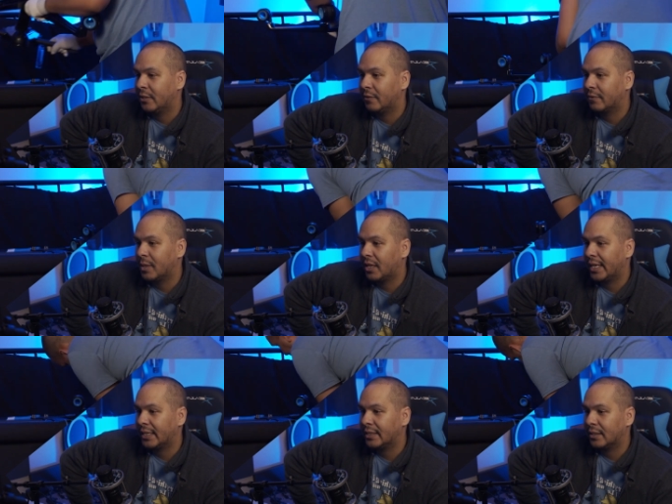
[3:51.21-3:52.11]
all I
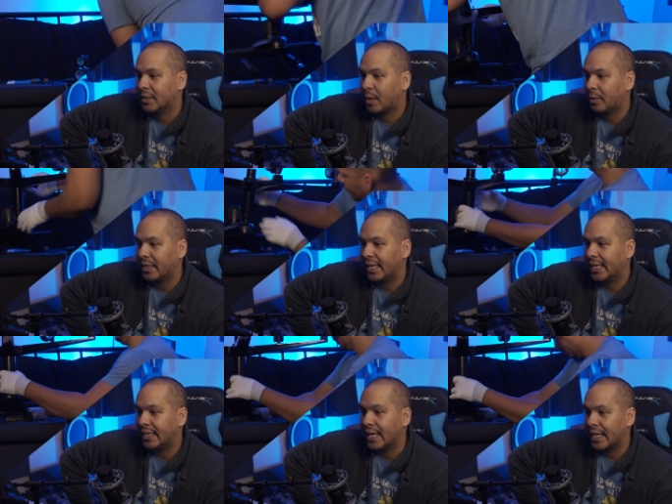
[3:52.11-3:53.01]
can tell, it's probably late
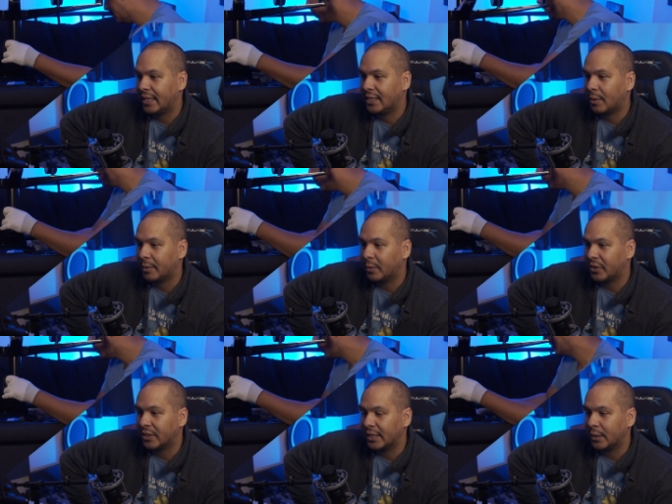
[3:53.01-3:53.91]
at night. He's probably
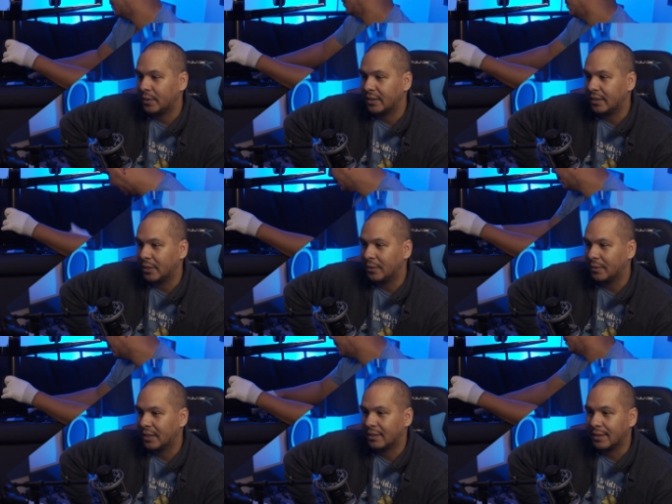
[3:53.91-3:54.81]
wishing that he was
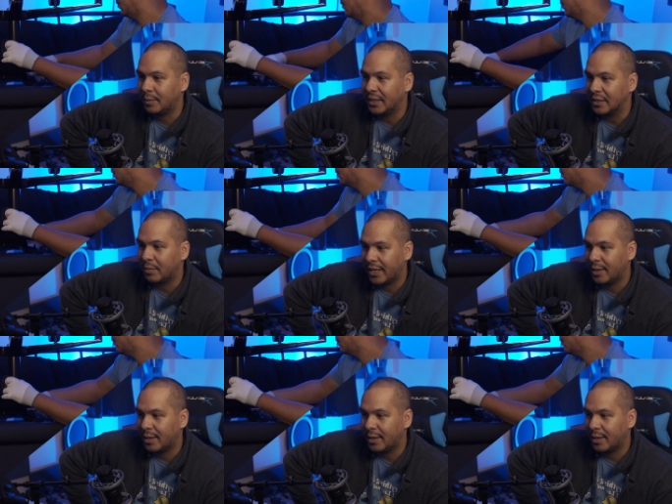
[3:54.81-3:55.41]
asleep in his bed, but